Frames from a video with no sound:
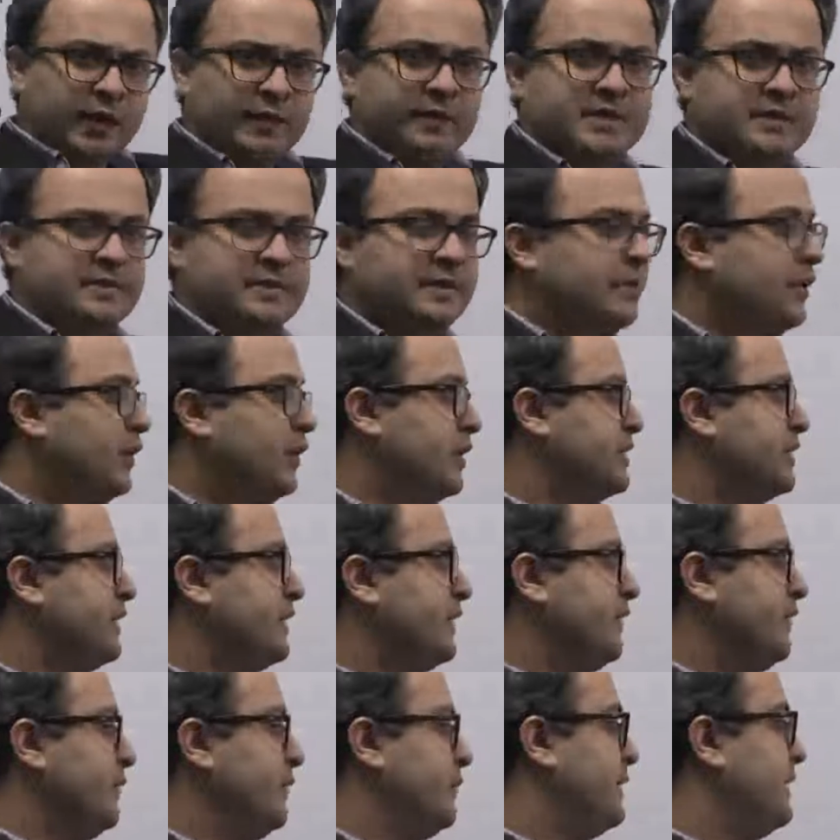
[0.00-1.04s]
must be
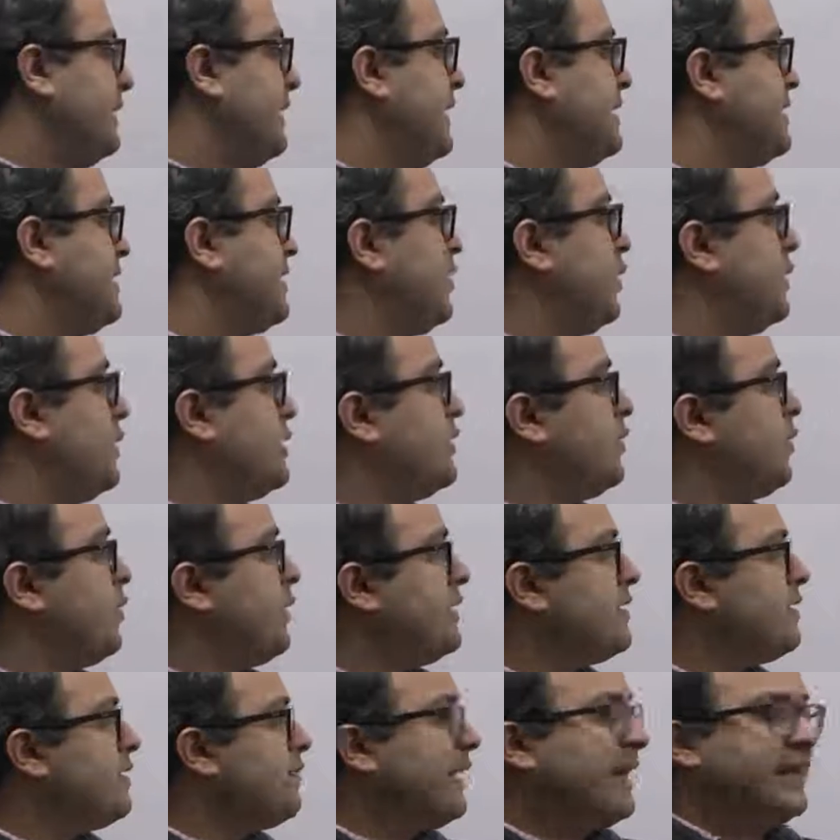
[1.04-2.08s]
positive, but then as a
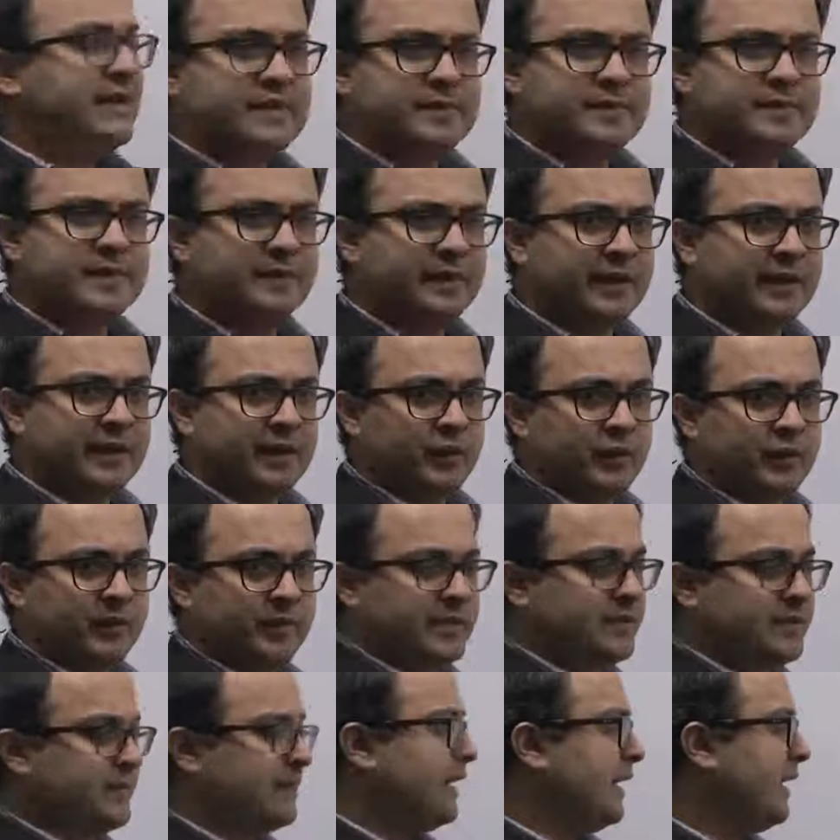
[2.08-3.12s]
consequence, minus b by 2a
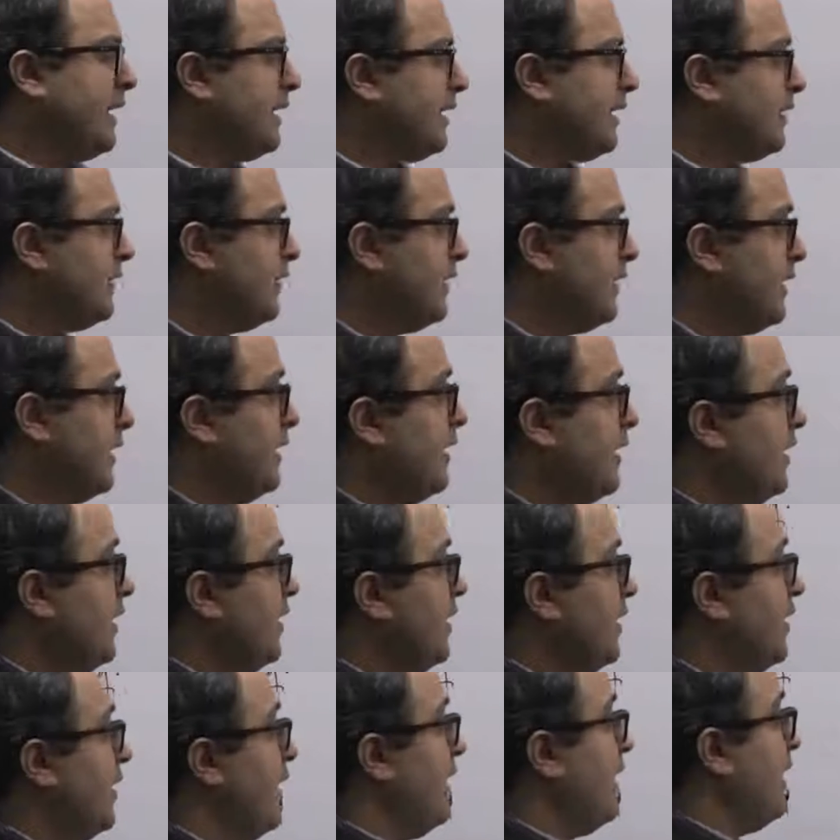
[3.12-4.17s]
must be negative.
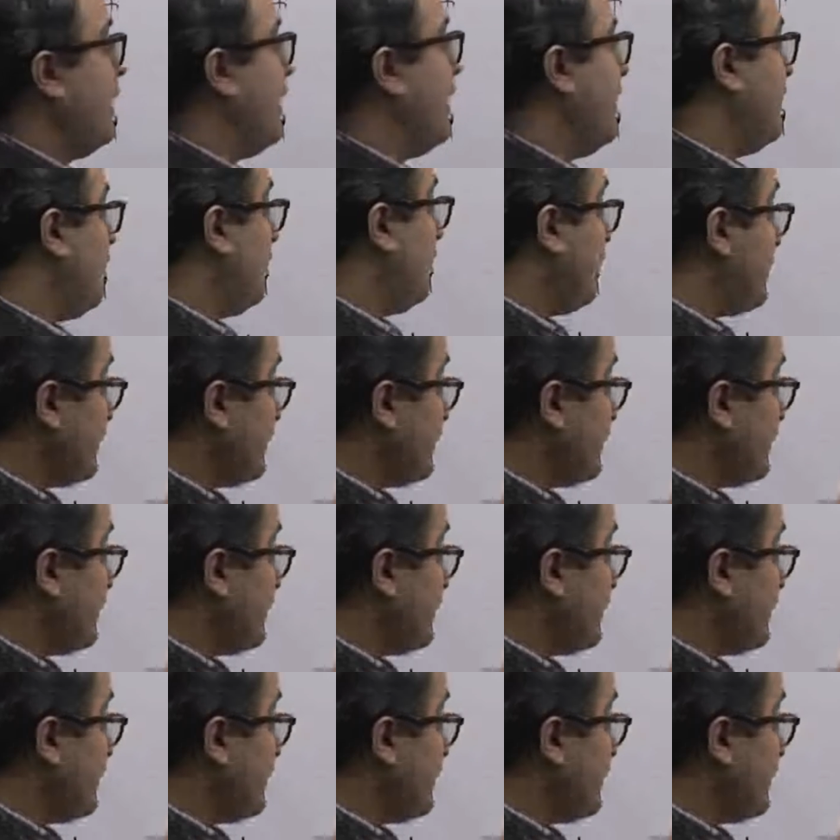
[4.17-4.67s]
Which